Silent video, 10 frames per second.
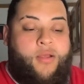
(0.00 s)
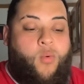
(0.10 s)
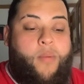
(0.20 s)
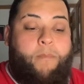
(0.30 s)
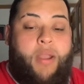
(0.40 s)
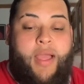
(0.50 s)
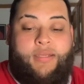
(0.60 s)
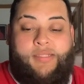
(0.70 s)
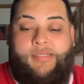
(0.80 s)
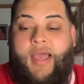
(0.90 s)
what block
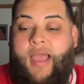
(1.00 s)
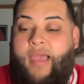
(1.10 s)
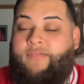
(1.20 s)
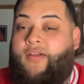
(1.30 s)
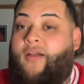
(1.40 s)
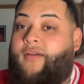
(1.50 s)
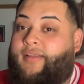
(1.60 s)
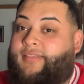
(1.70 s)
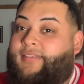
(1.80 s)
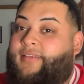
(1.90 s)
does not have an
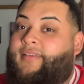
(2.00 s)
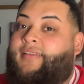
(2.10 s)
artist?